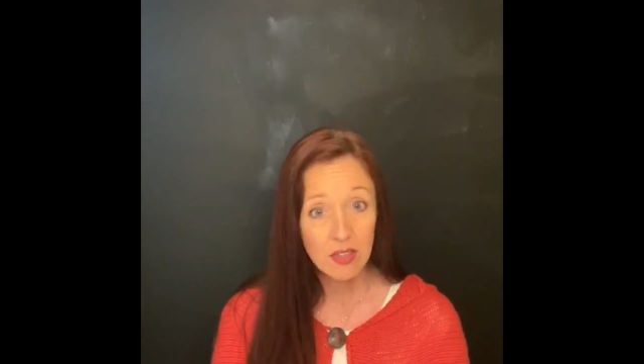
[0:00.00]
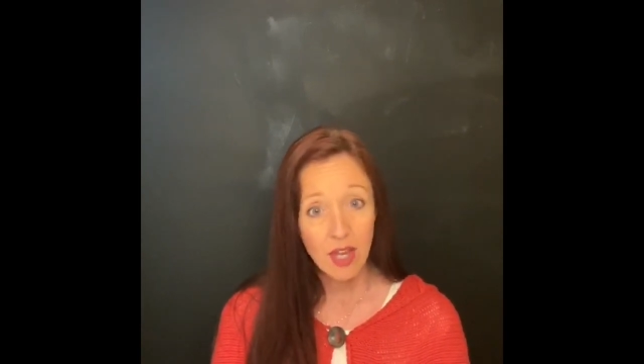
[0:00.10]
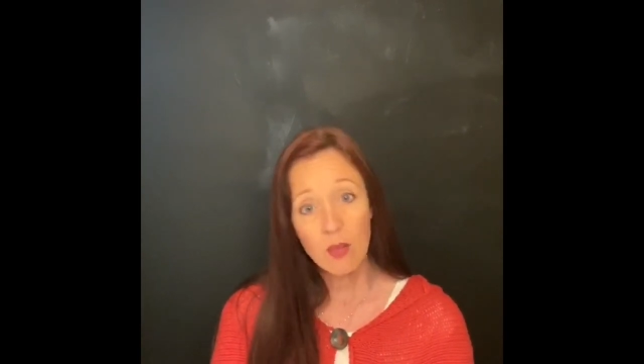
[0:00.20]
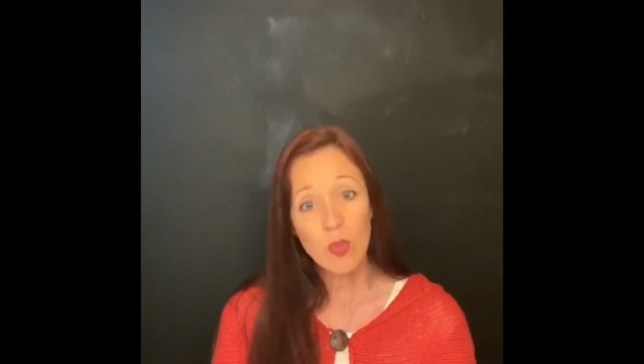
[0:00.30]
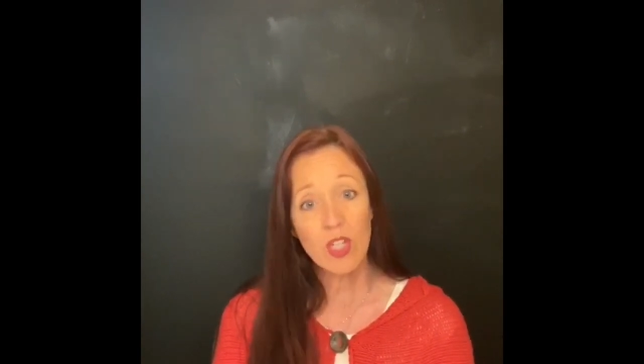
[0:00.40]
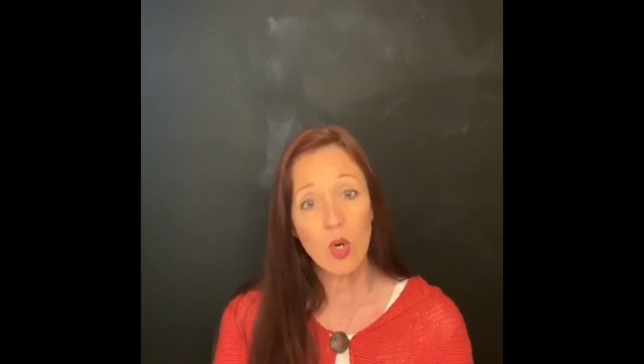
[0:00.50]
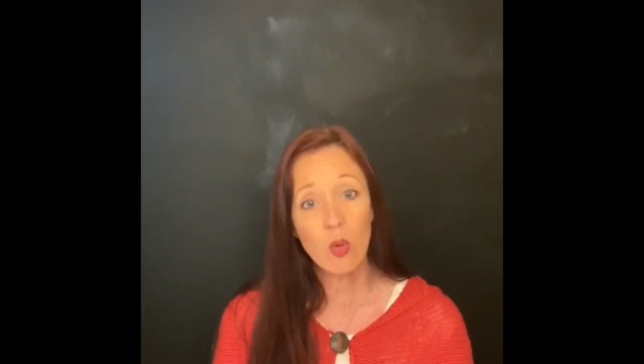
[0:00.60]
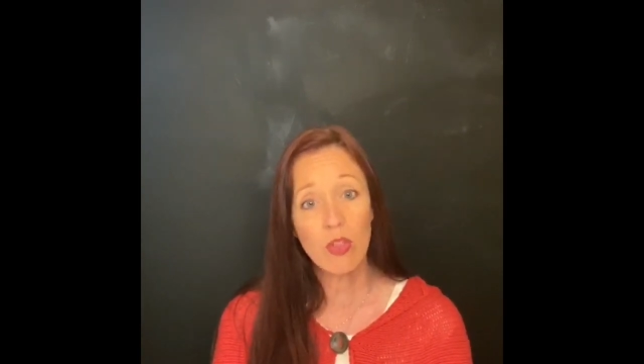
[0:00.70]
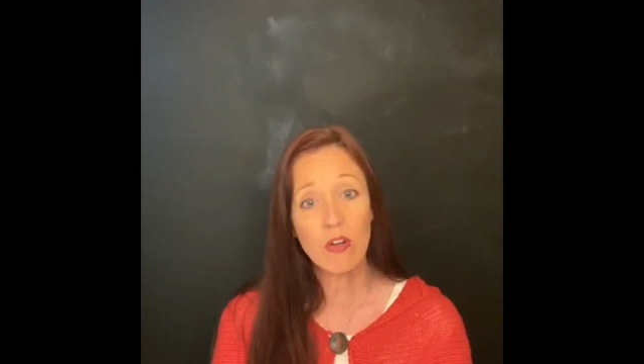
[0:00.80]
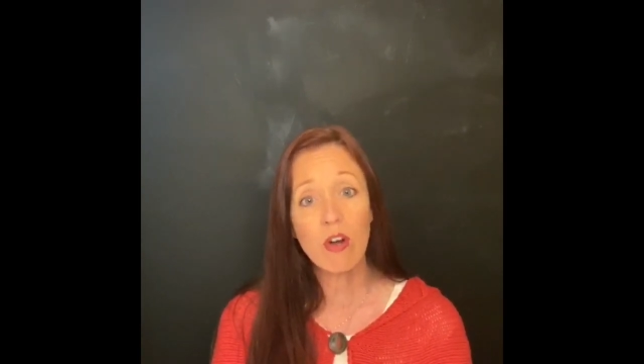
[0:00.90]
and we know
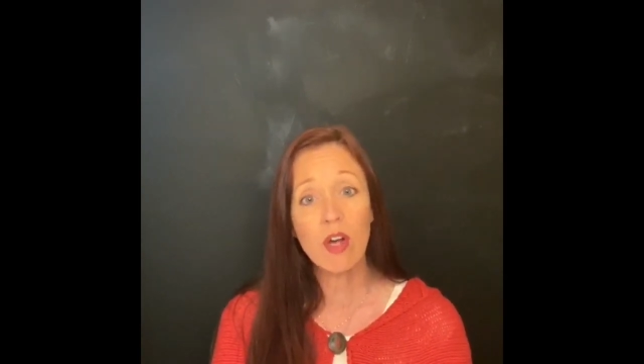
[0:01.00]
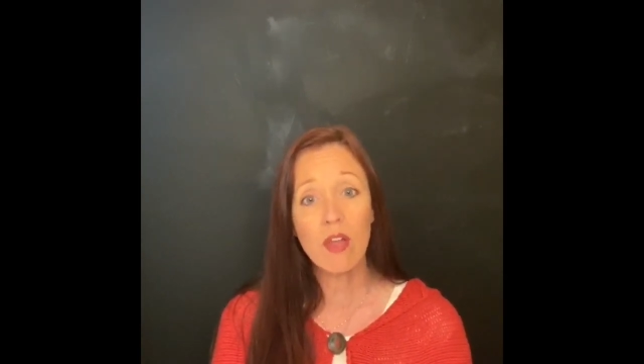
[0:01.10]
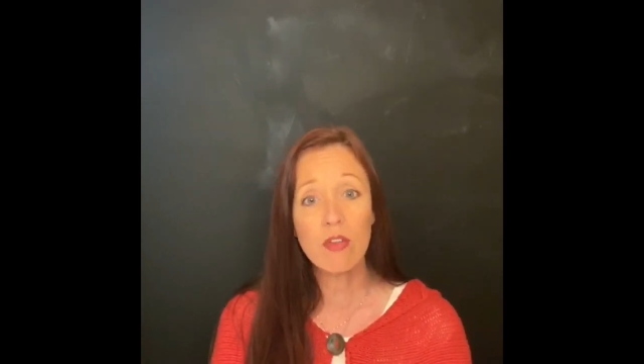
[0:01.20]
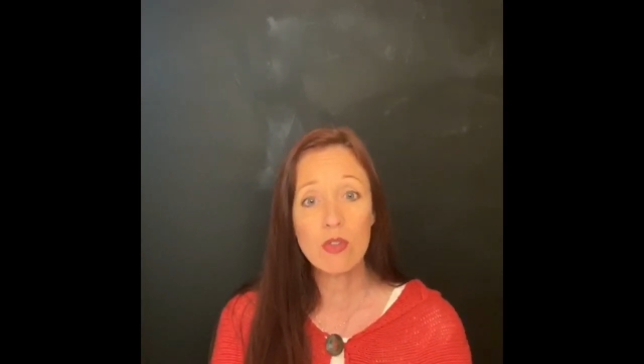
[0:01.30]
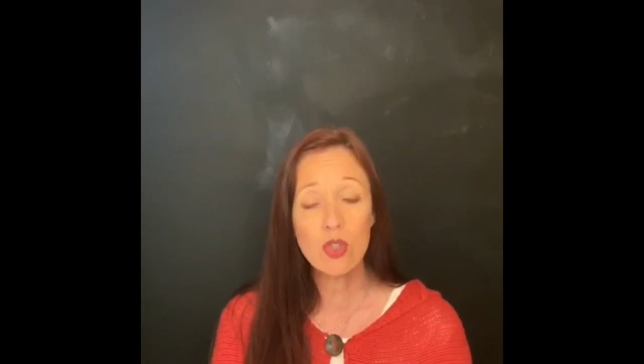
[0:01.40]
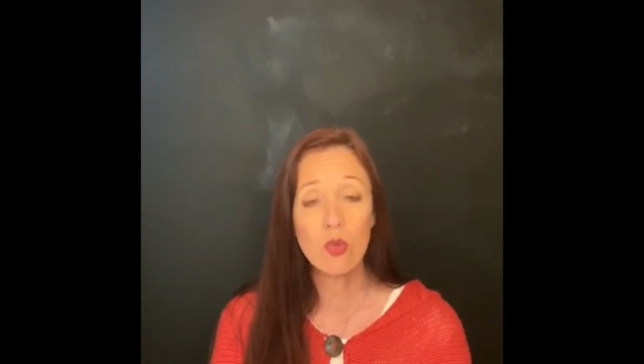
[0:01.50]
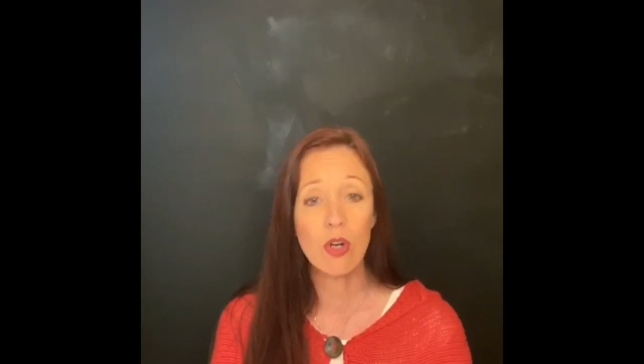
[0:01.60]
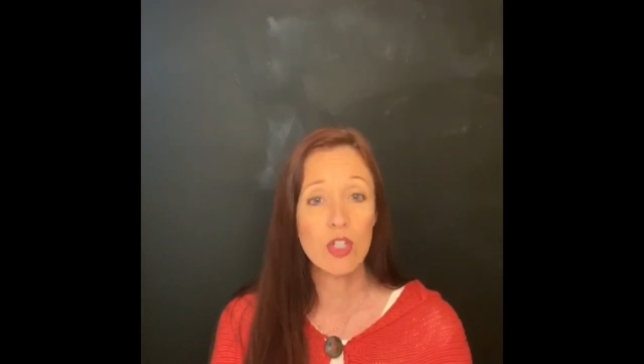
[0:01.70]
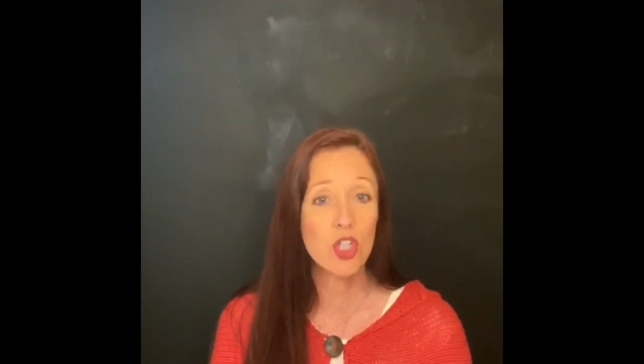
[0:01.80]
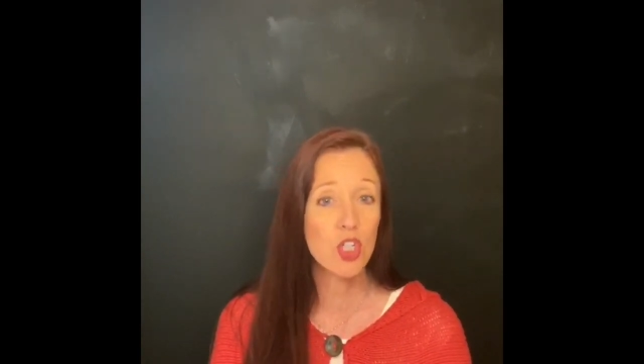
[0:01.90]
there are others who are
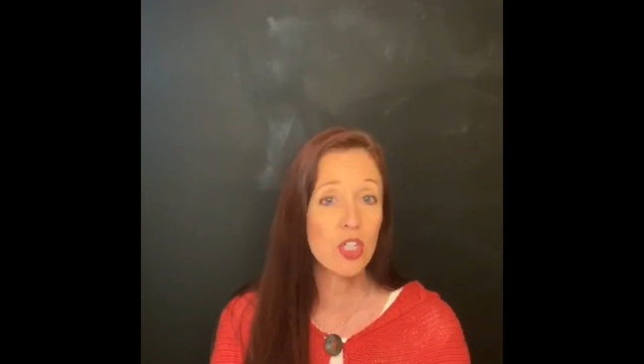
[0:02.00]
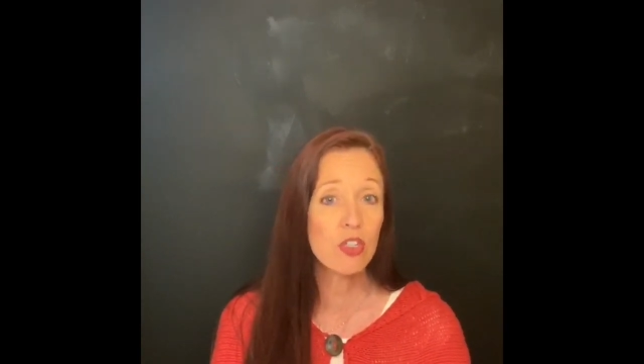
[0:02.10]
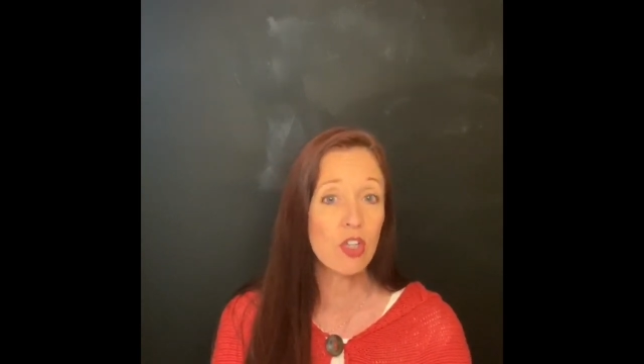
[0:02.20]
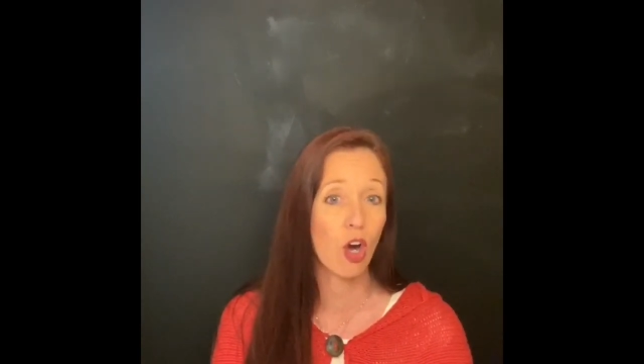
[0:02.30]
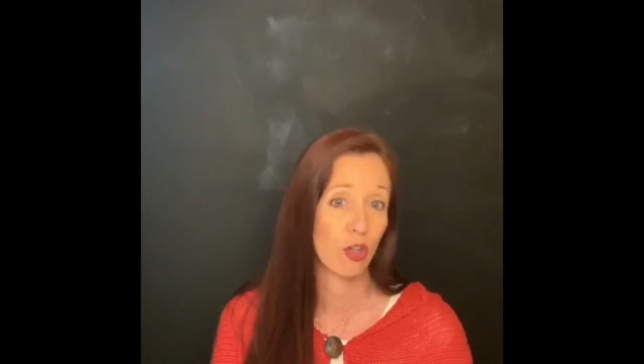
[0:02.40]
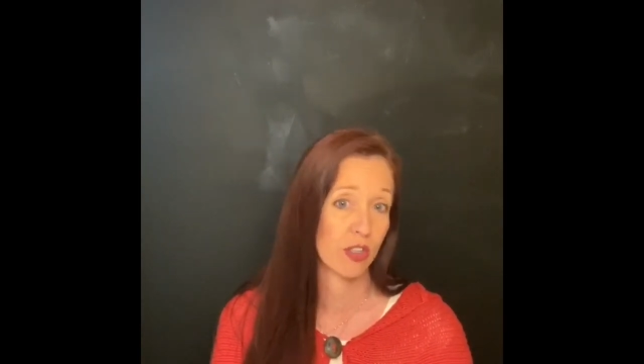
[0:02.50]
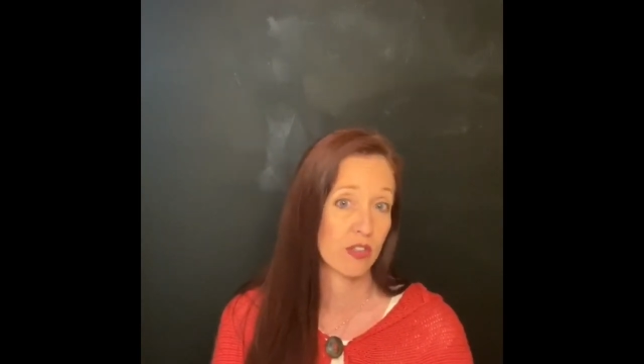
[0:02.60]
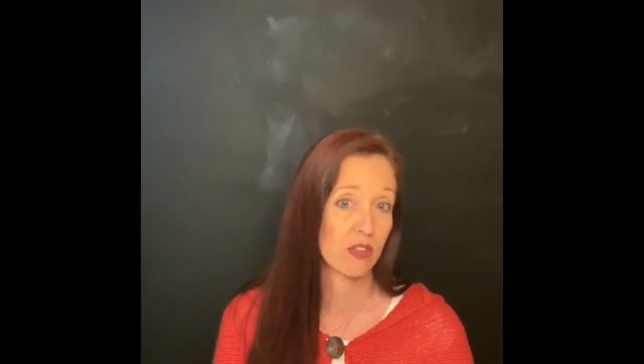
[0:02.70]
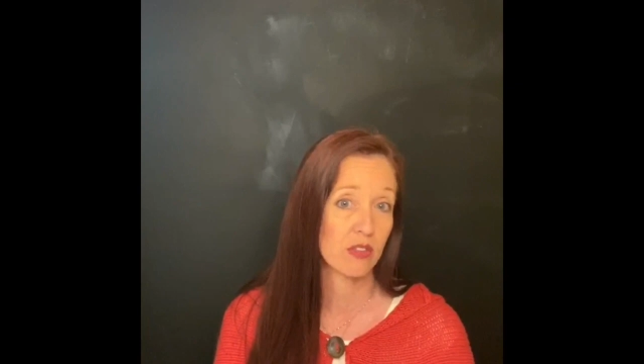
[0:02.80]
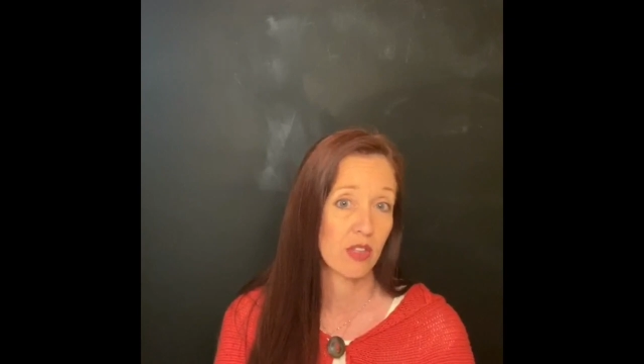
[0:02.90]
sheer
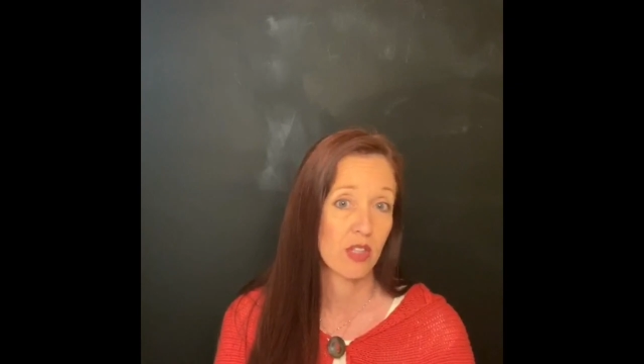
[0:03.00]
artists.